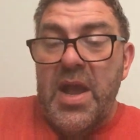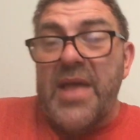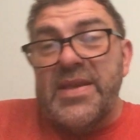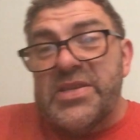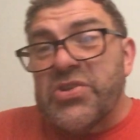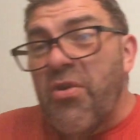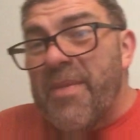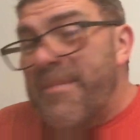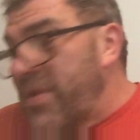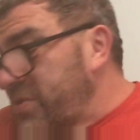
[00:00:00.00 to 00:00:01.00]
And this is going
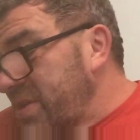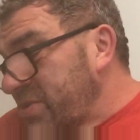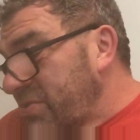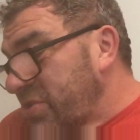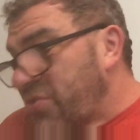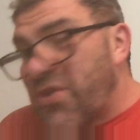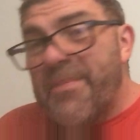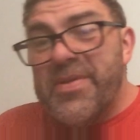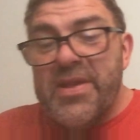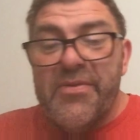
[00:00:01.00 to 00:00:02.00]
back months, so there's lots of
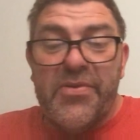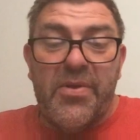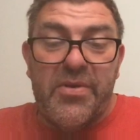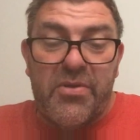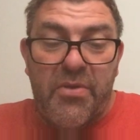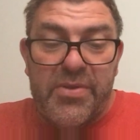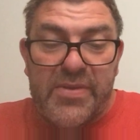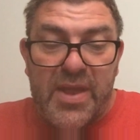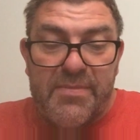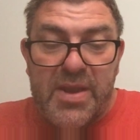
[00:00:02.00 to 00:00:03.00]
crap in there as well, and I'll go into
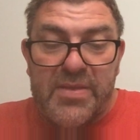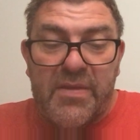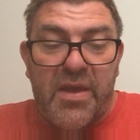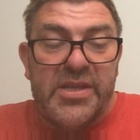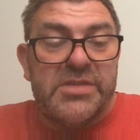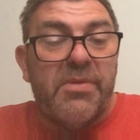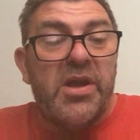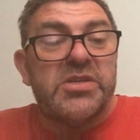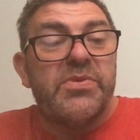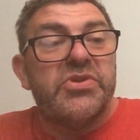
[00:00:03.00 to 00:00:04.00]
that in a minute. Thai
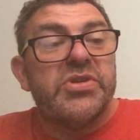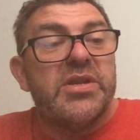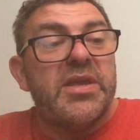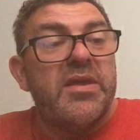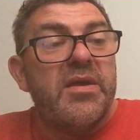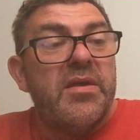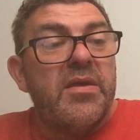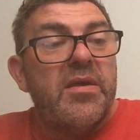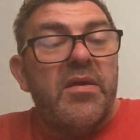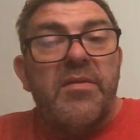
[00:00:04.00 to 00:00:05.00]
Inspired Sweet Chilli.
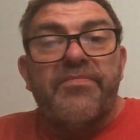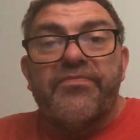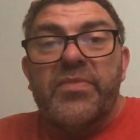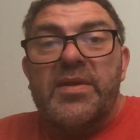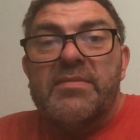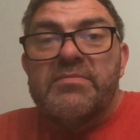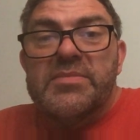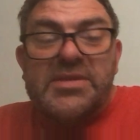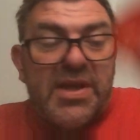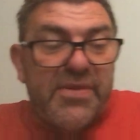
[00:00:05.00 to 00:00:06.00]

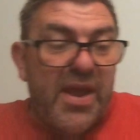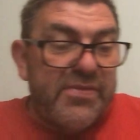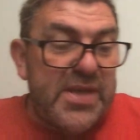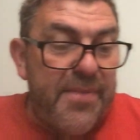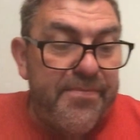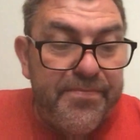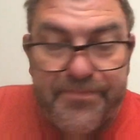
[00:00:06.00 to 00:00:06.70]
7 out of 10.